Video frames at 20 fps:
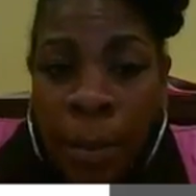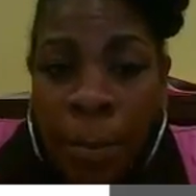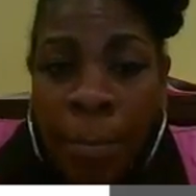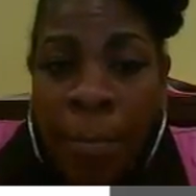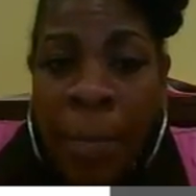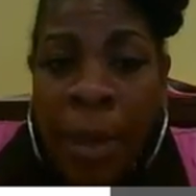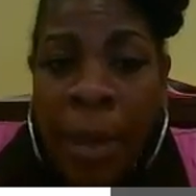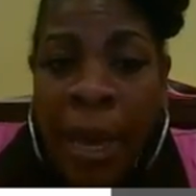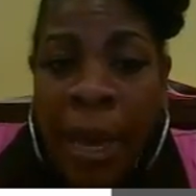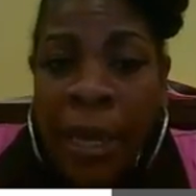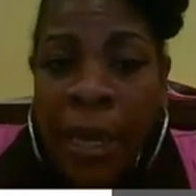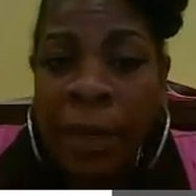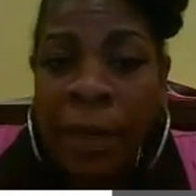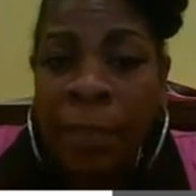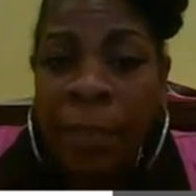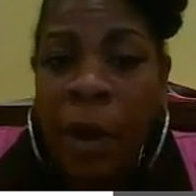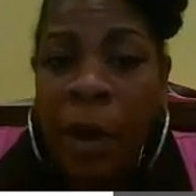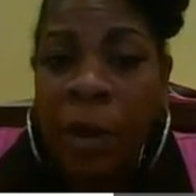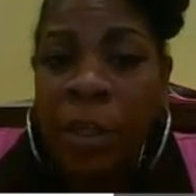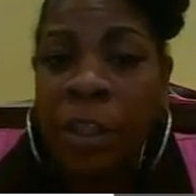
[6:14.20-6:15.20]
Manny
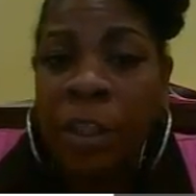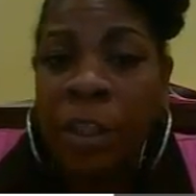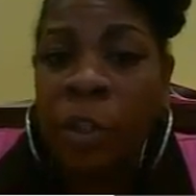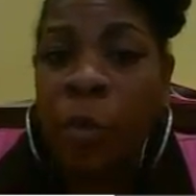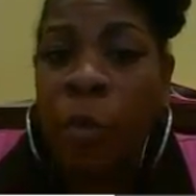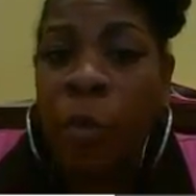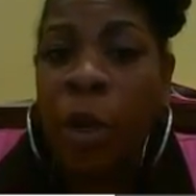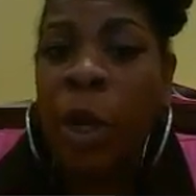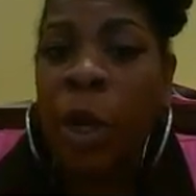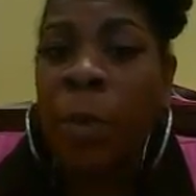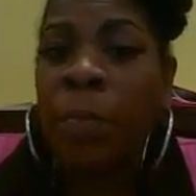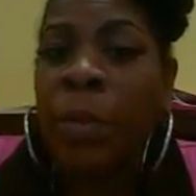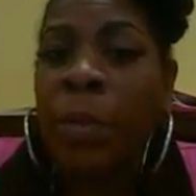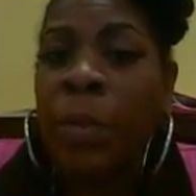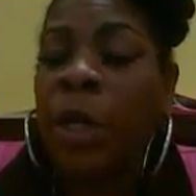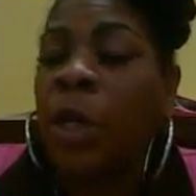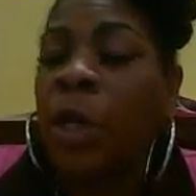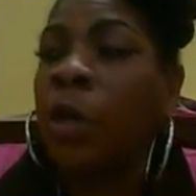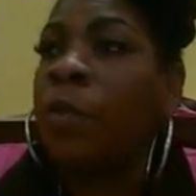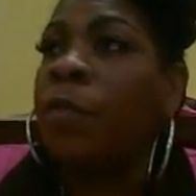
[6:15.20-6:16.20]
bought a square
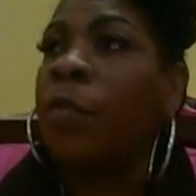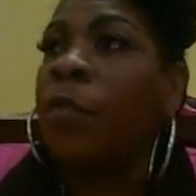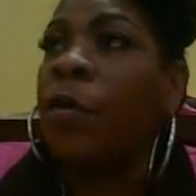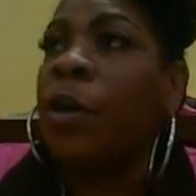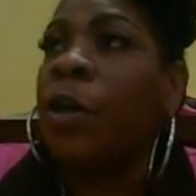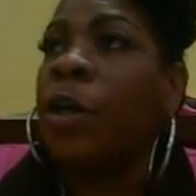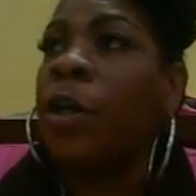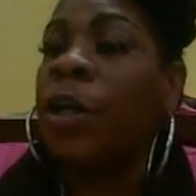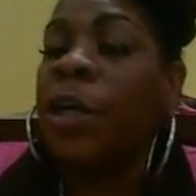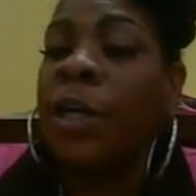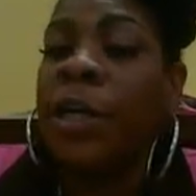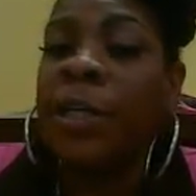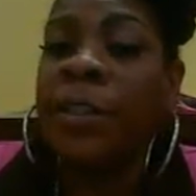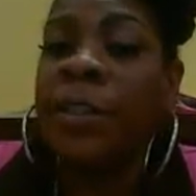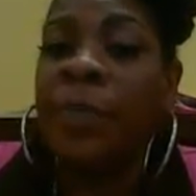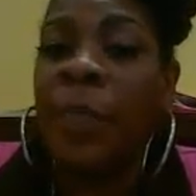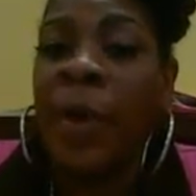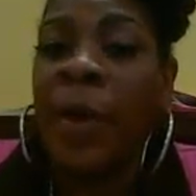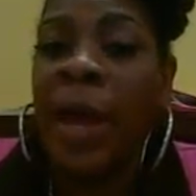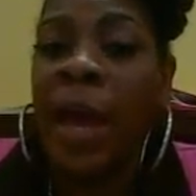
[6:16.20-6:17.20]
mirror for
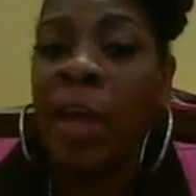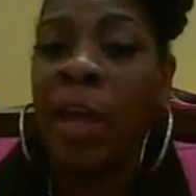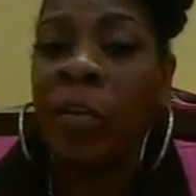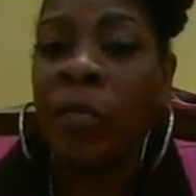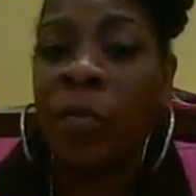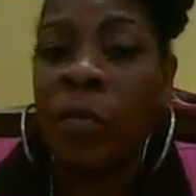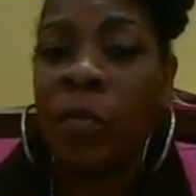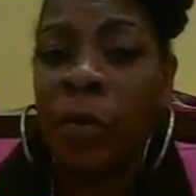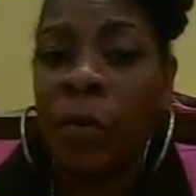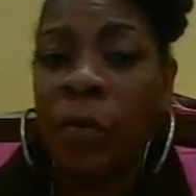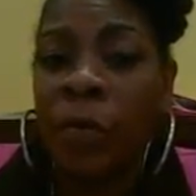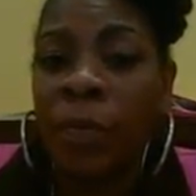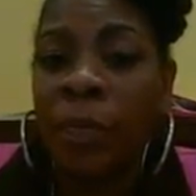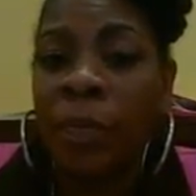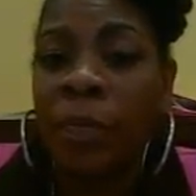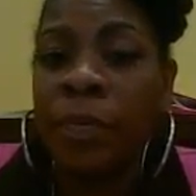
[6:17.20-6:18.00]
his bathroom.